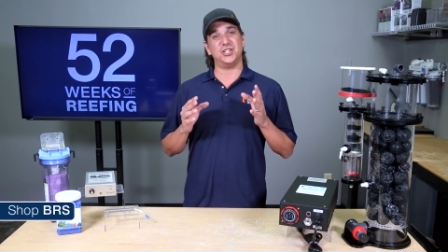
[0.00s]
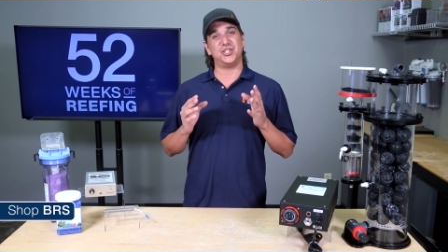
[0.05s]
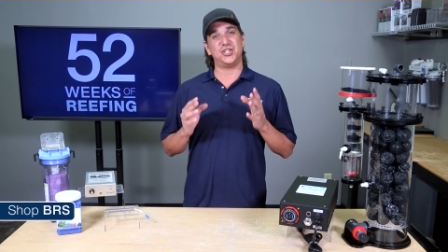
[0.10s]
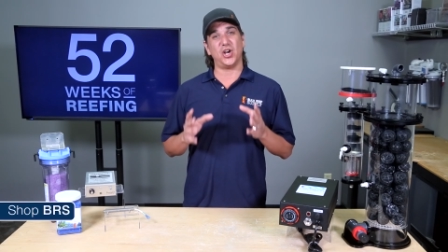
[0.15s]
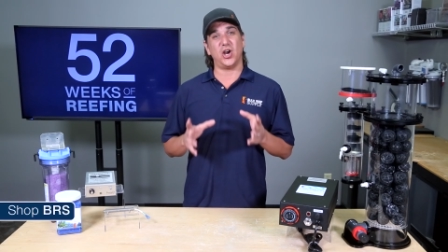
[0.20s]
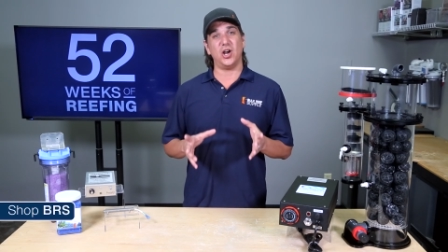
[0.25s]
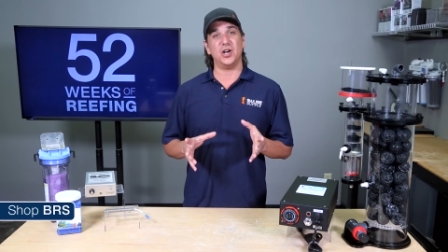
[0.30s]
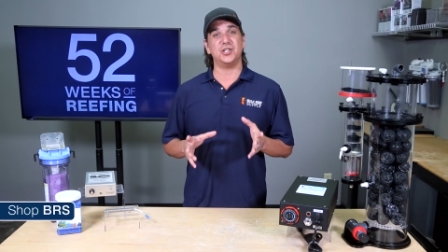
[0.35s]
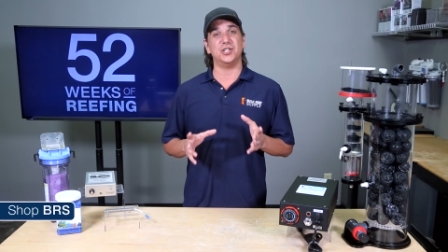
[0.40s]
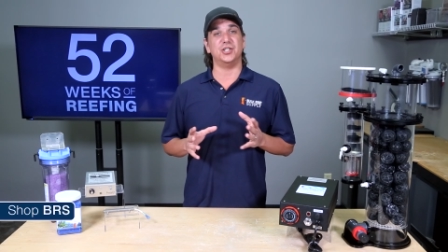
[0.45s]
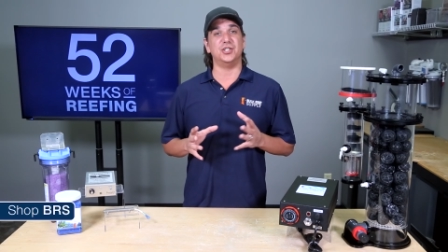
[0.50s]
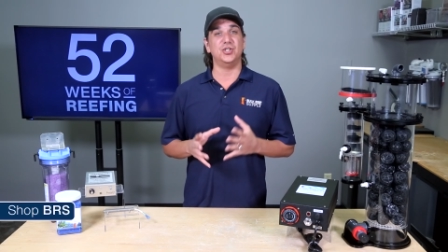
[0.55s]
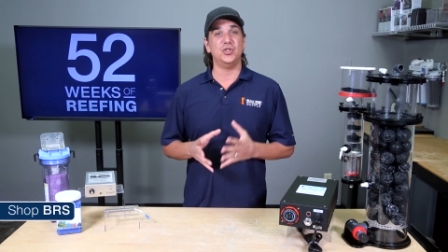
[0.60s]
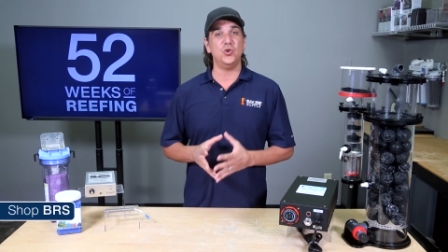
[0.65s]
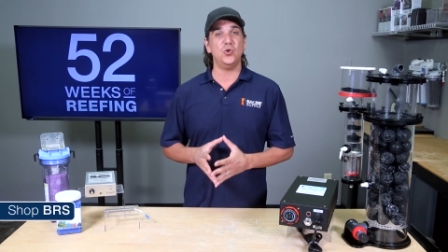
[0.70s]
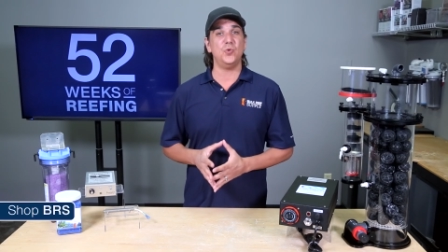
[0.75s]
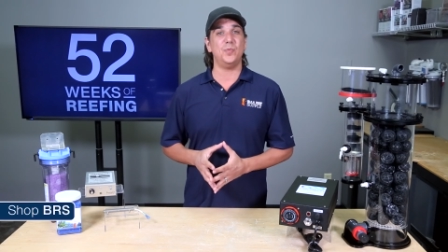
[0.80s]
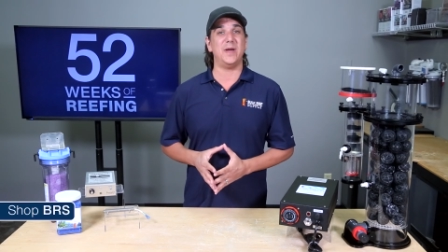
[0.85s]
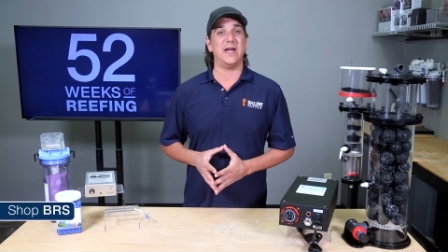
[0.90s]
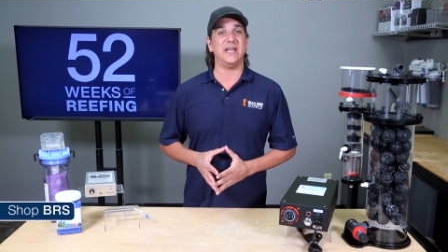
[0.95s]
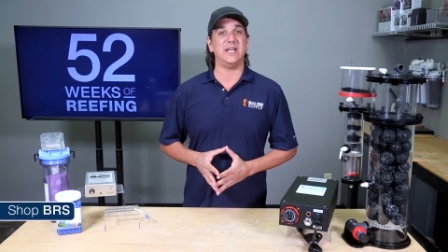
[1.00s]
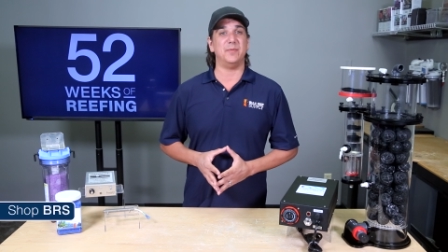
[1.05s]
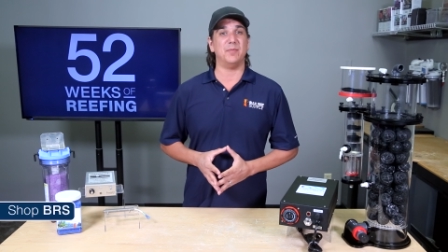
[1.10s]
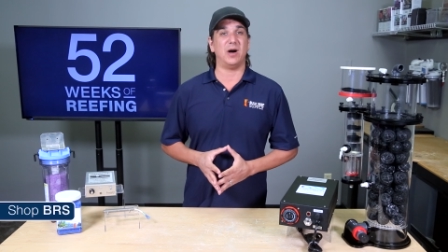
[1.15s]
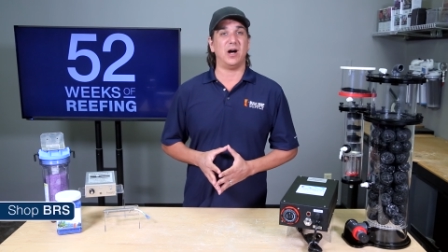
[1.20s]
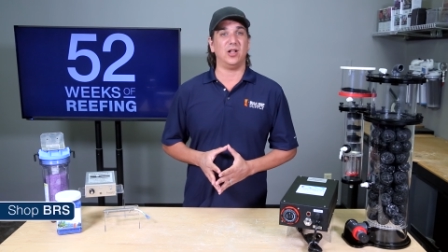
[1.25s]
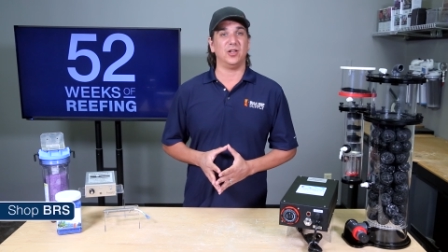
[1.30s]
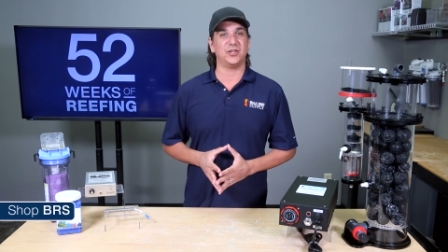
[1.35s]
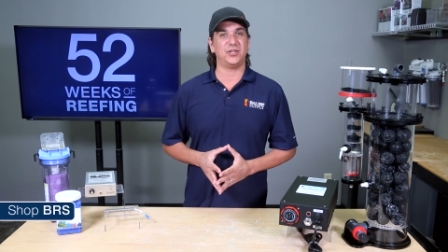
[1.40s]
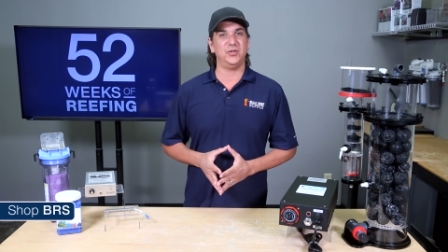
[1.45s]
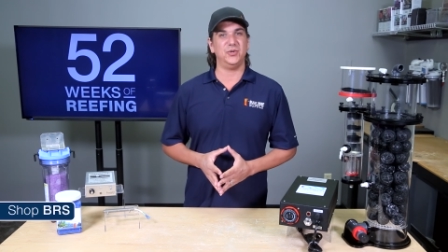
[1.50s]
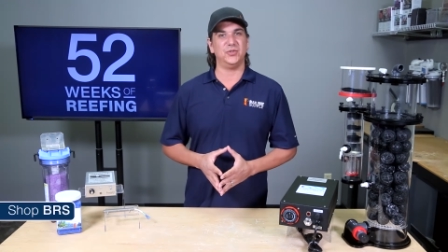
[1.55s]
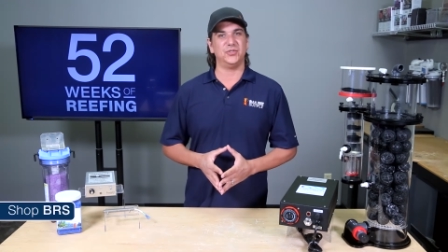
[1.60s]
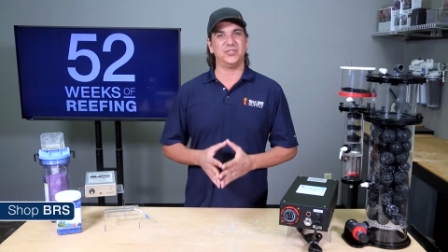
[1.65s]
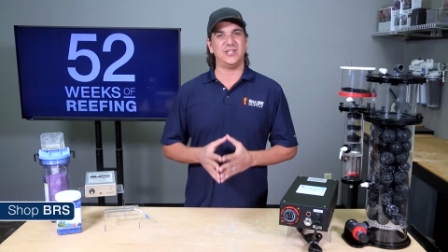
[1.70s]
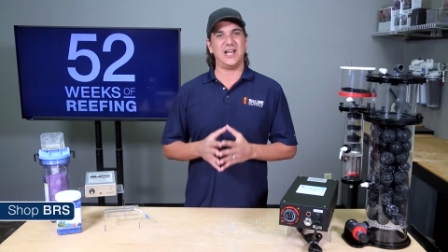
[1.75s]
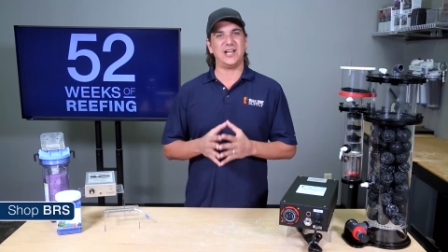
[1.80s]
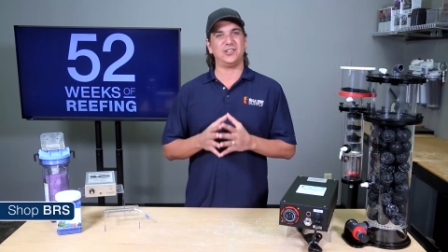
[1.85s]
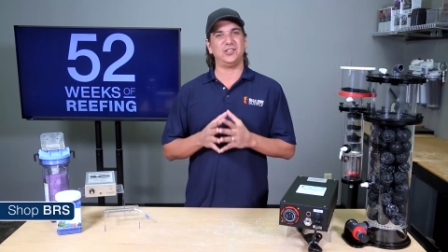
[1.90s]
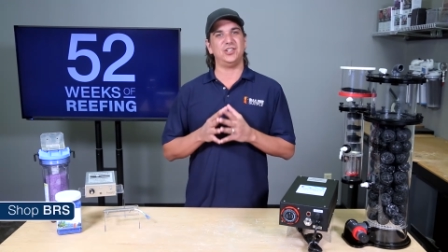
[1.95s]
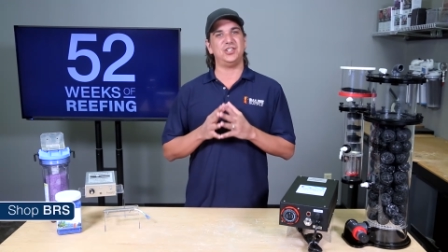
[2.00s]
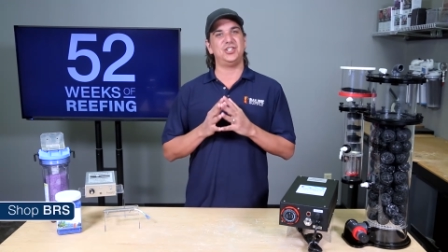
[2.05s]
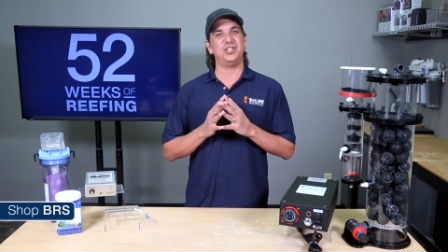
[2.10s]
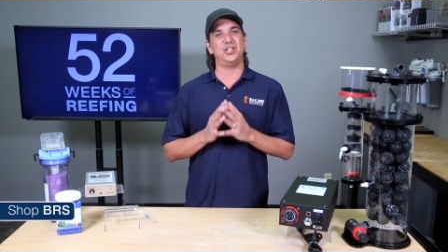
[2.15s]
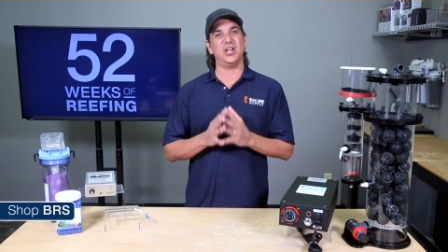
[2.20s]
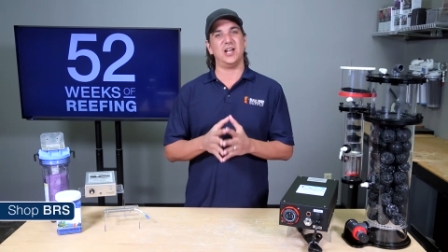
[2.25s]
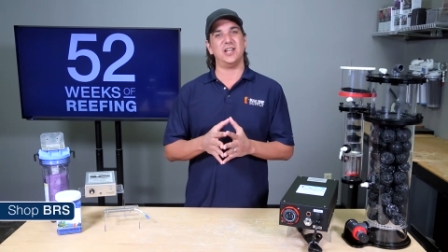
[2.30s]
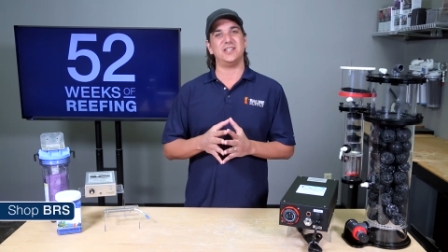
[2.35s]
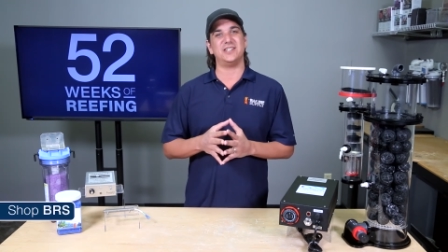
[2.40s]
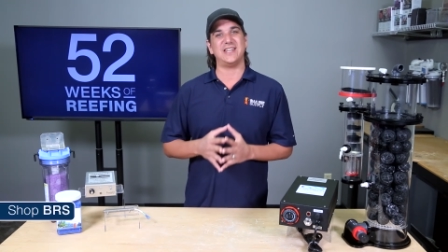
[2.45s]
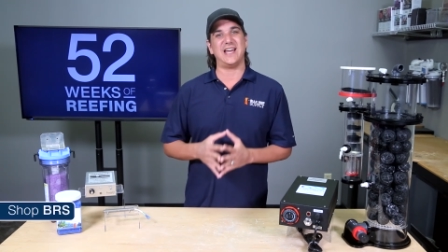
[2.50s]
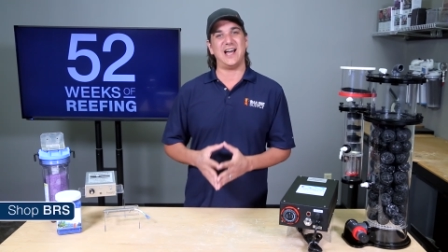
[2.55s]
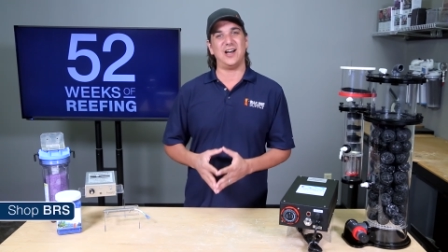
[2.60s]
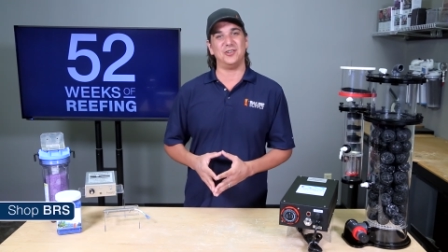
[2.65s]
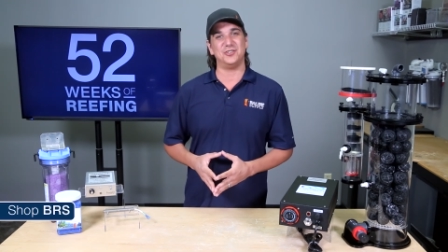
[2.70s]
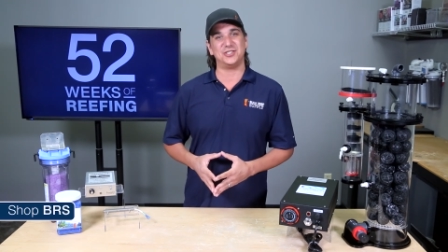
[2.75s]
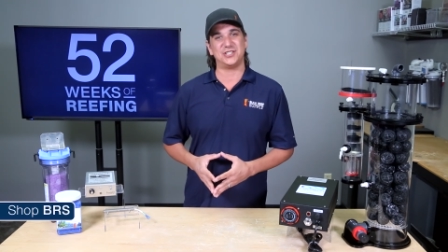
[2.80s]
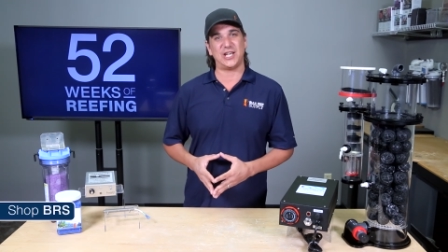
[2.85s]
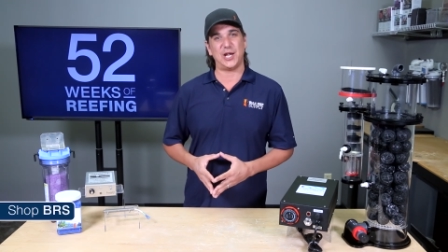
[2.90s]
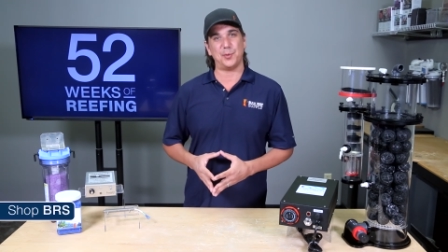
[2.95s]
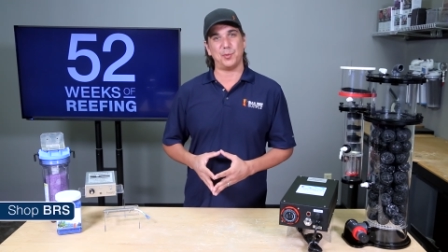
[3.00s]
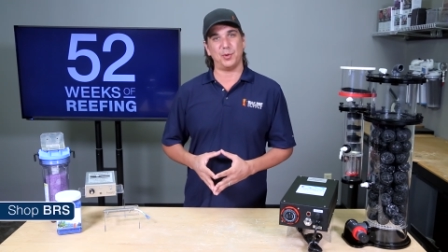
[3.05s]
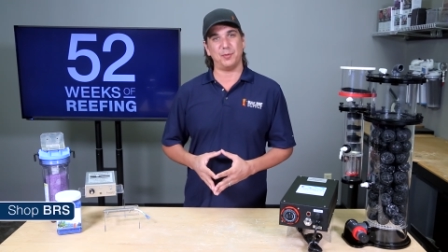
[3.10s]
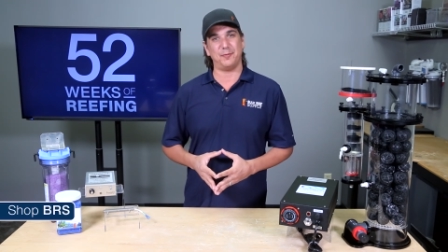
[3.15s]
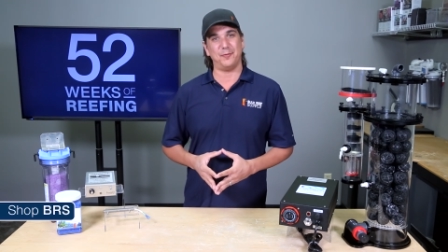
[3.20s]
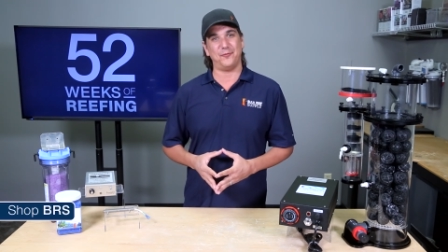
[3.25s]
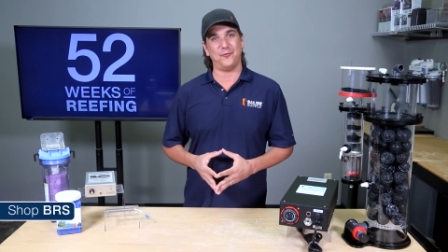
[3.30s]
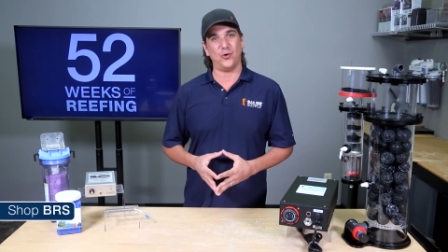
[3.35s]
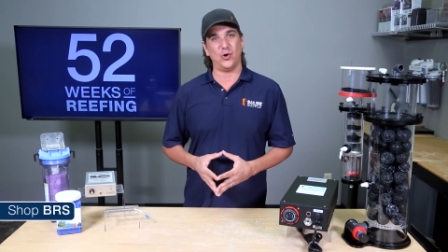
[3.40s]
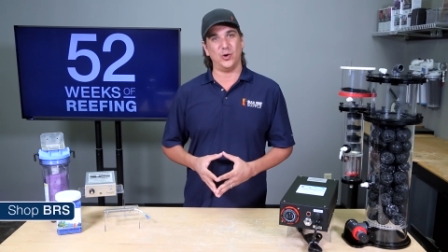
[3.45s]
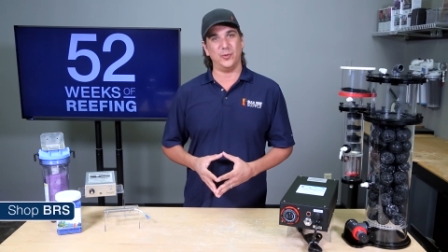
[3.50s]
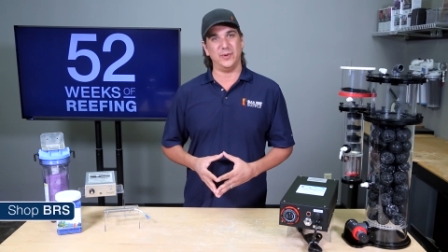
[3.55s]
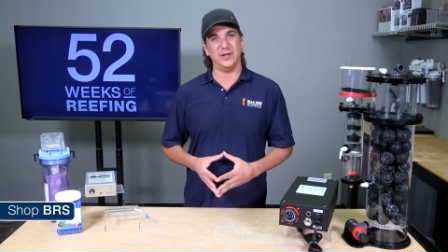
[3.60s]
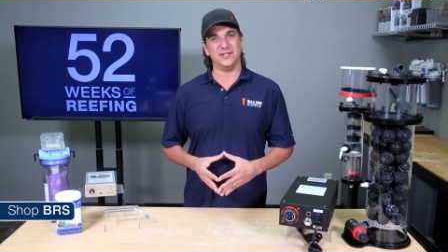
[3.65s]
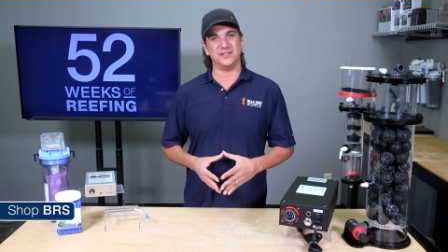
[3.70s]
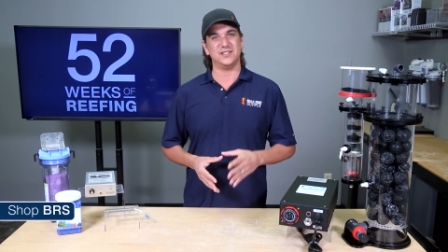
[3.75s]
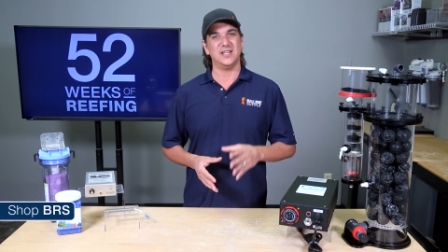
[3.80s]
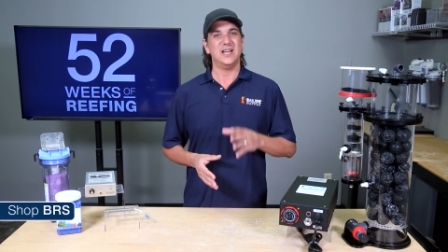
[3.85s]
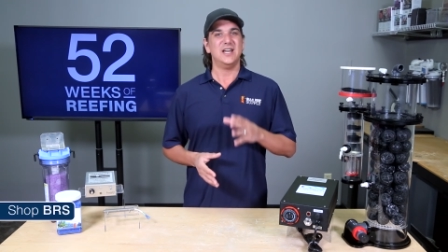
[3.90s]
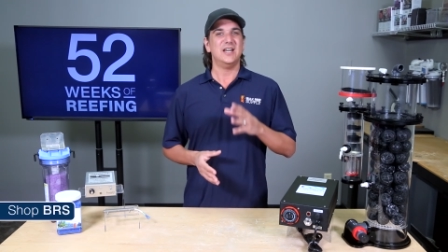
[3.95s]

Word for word: the charge of too many molecules and actually shut down skimmer performance.